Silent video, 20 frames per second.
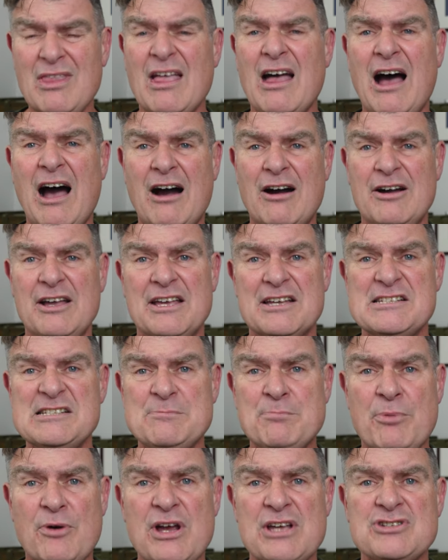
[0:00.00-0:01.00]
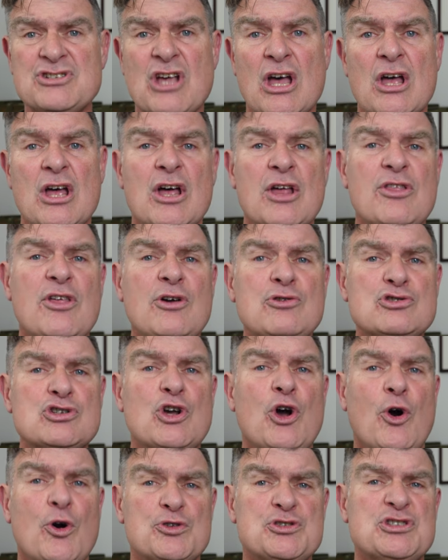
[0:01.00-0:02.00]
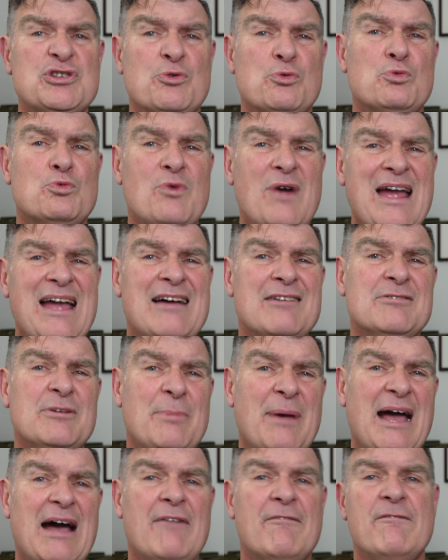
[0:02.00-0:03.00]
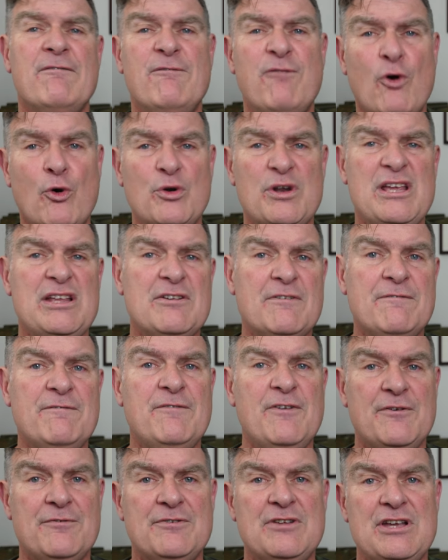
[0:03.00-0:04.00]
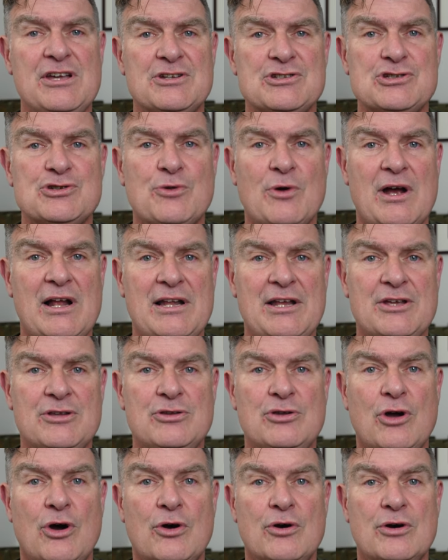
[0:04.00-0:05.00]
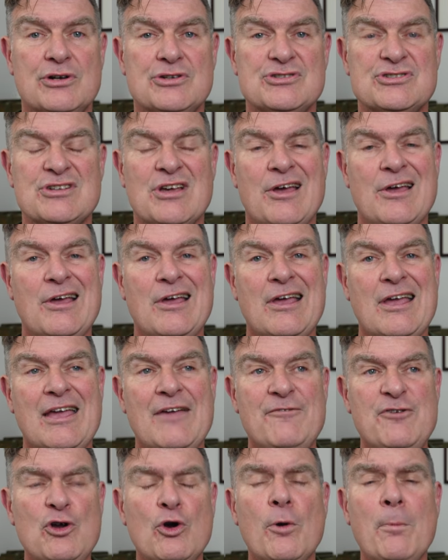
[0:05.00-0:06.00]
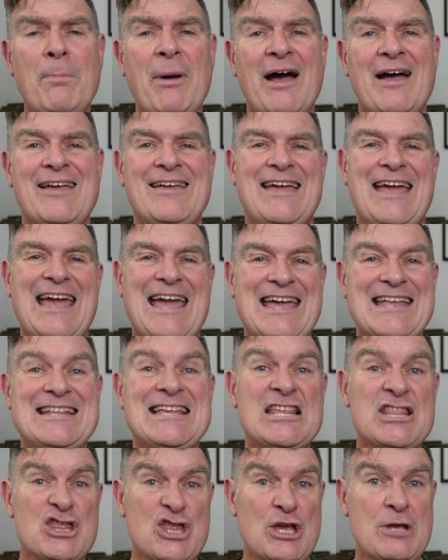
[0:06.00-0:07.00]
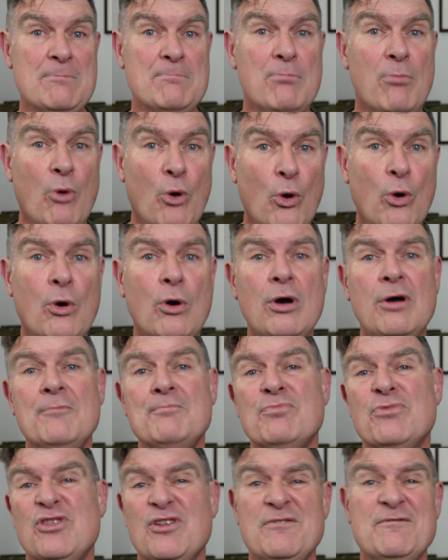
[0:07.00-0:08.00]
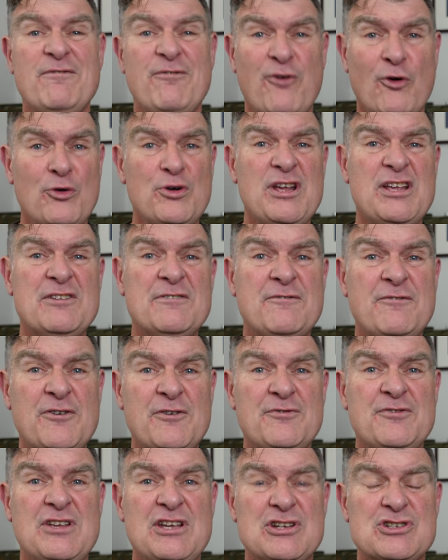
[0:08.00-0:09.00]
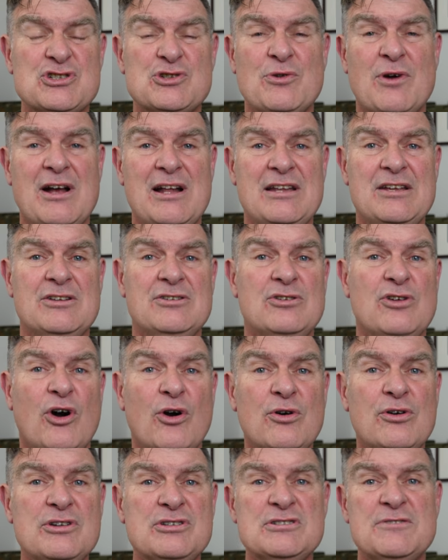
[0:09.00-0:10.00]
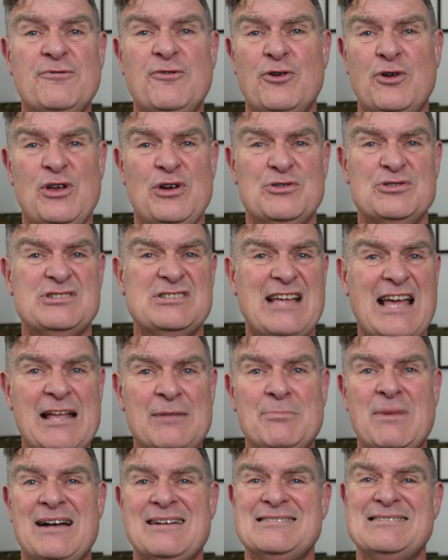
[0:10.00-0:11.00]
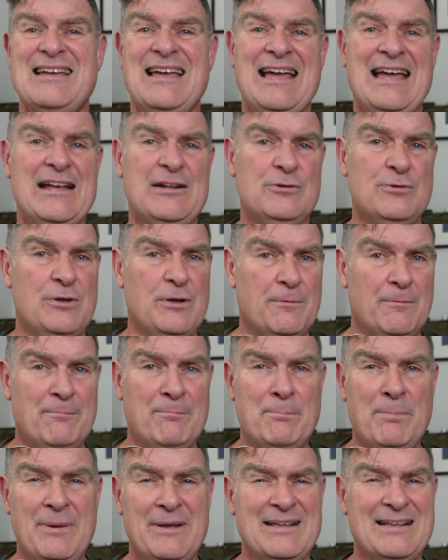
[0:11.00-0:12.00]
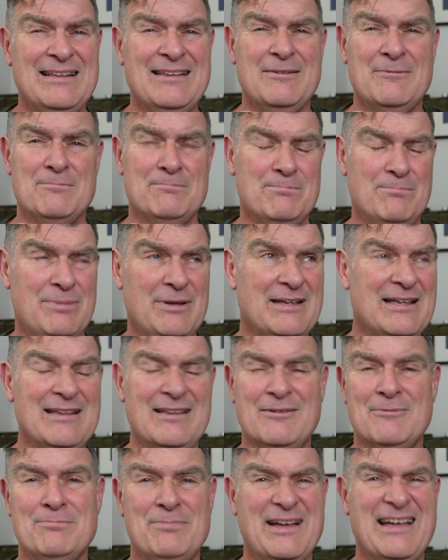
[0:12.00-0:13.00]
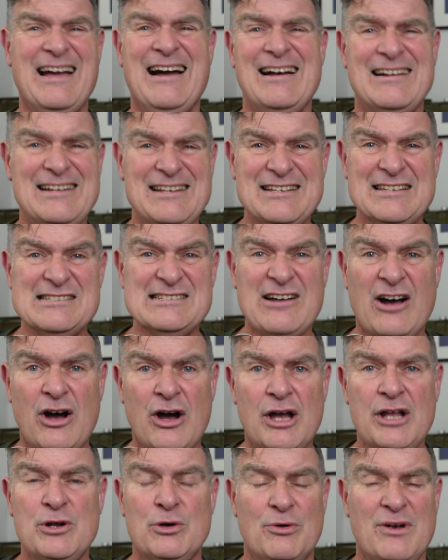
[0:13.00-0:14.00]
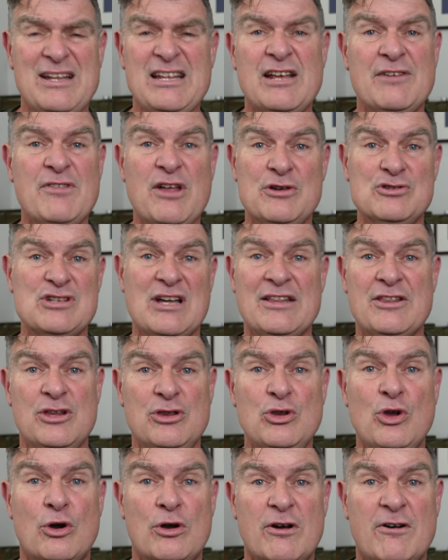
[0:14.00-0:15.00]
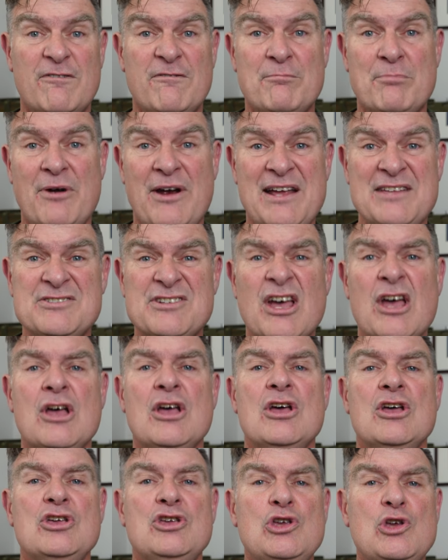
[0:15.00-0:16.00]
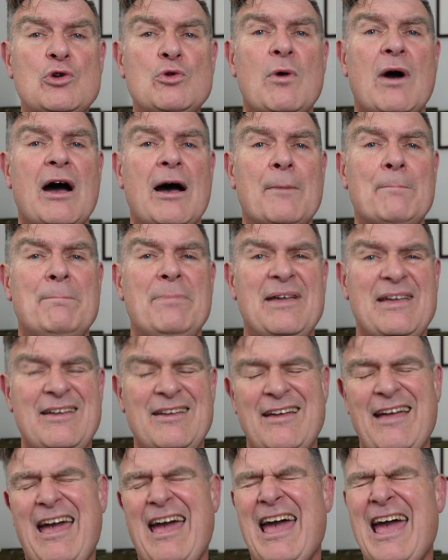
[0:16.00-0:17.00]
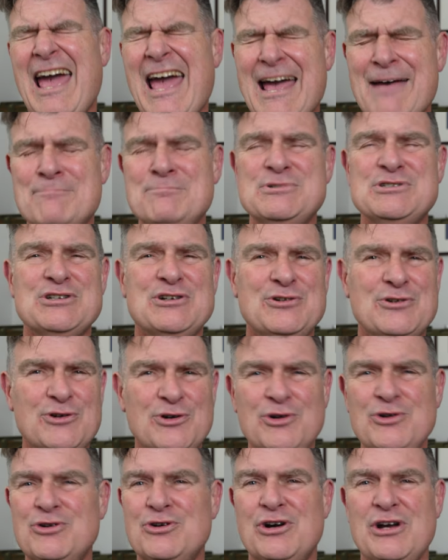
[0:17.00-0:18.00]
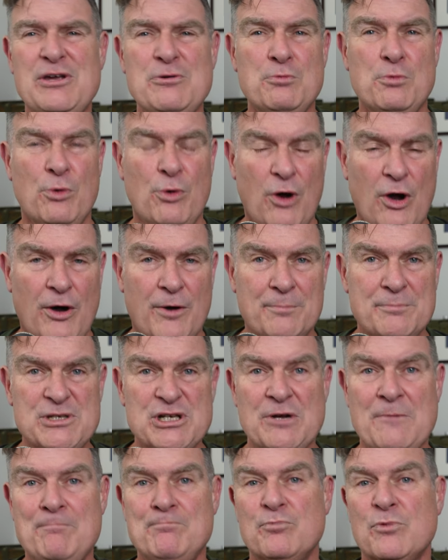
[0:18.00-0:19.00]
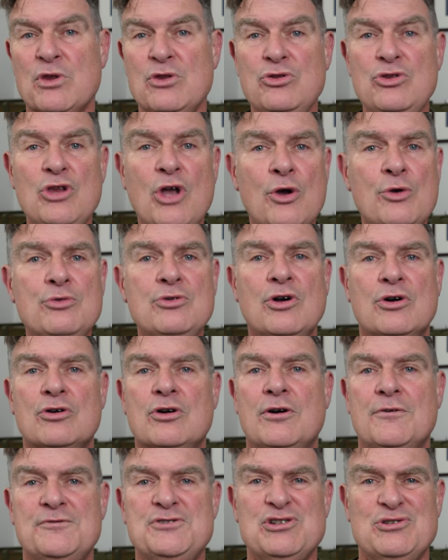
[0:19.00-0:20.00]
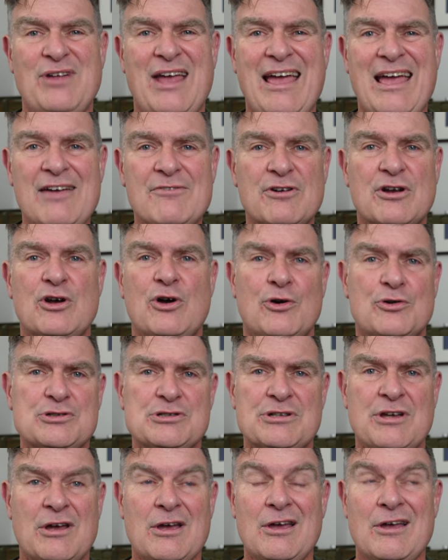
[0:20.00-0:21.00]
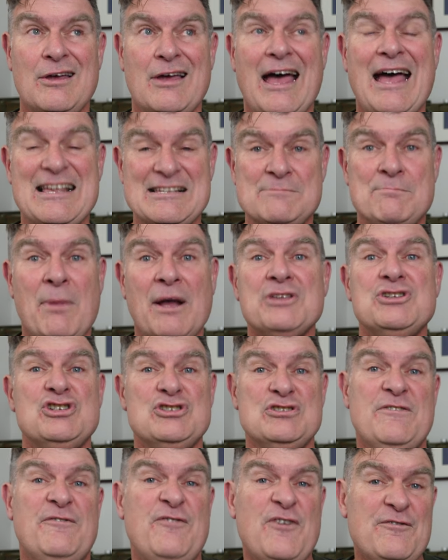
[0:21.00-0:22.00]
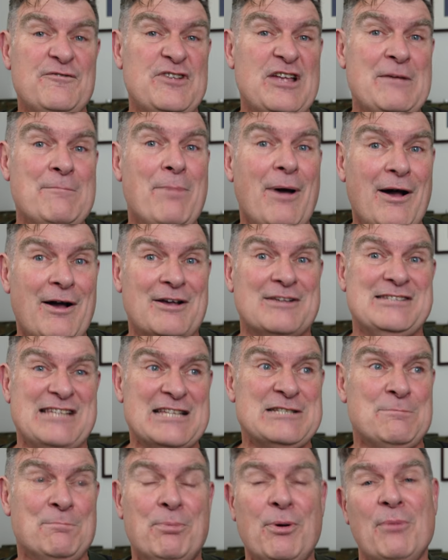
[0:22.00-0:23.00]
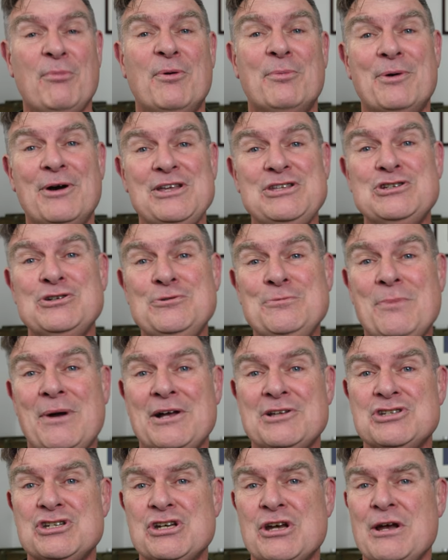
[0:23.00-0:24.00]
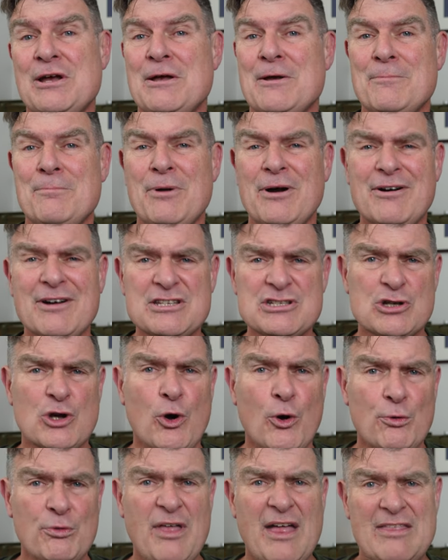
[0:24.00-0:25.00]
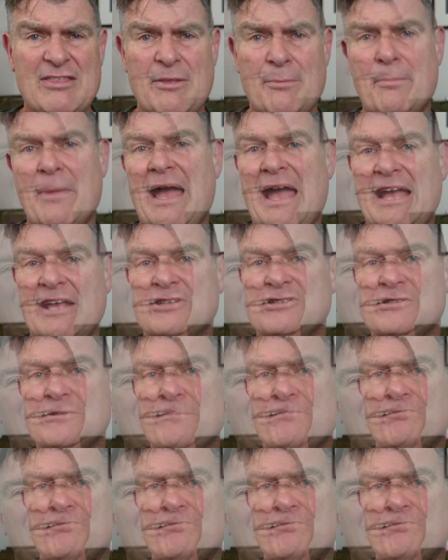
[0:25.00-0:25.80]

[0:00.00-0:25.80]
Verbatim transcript: AliExpress, those cost around about forty to fifty Australian dollars. If you're paying anything more than forty to fifty Australian dollars for your San Martin or your Pag Pag Pagani Design or any of those other knockoff brands, you are being absolutely robbed. No knockoff should ever cost as much as fifty bucks. That's probably too much, but let's call that the max.